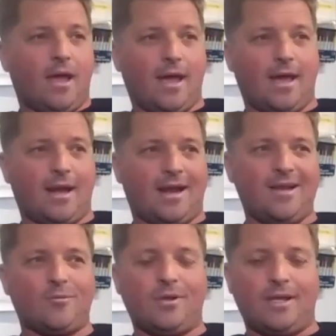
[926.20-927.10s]
And I
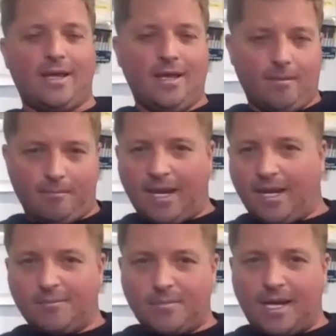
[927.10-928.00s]
didn't really meet
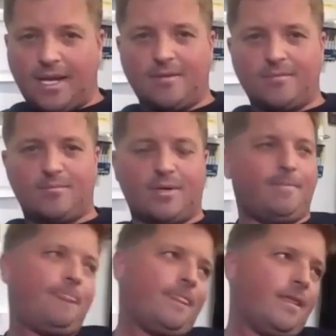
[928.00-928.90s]
him,
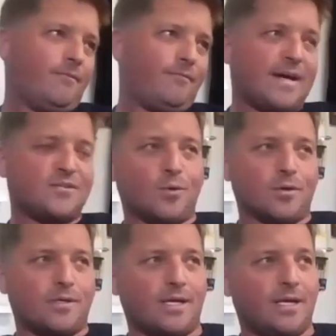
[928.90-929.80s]
but fast
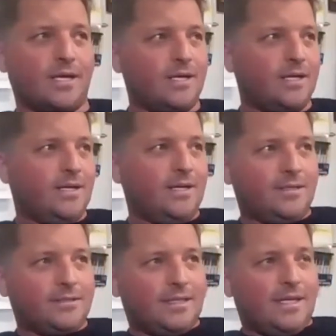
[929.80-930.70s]
forward to, I
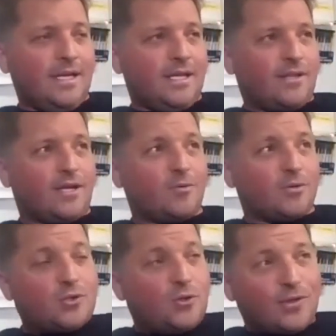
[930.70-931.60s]
think it
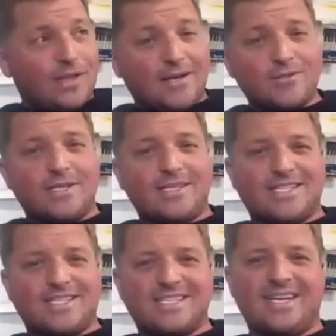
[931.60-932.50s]
was
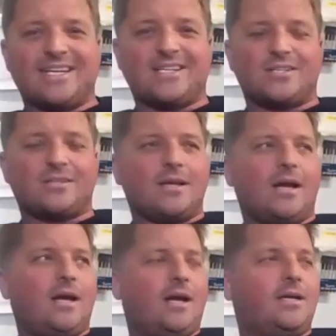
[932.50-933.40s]
2006.
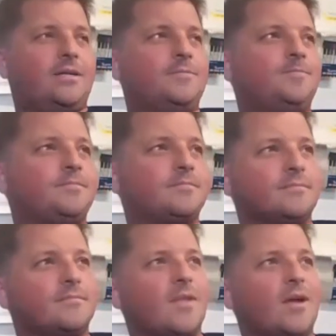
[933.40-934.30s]

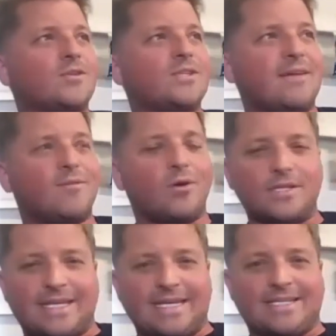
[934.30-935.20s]
I'll save all
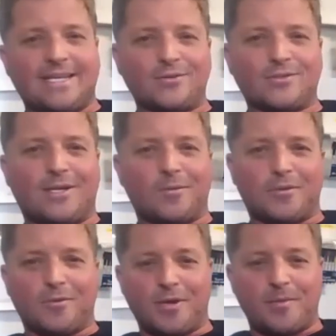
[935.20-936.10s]
the details because I don't
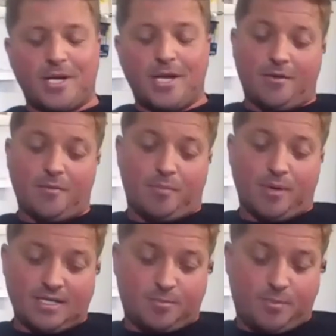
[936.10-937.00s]
throw anybody under the
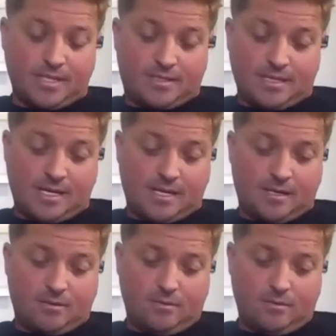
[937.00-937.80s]
bus, but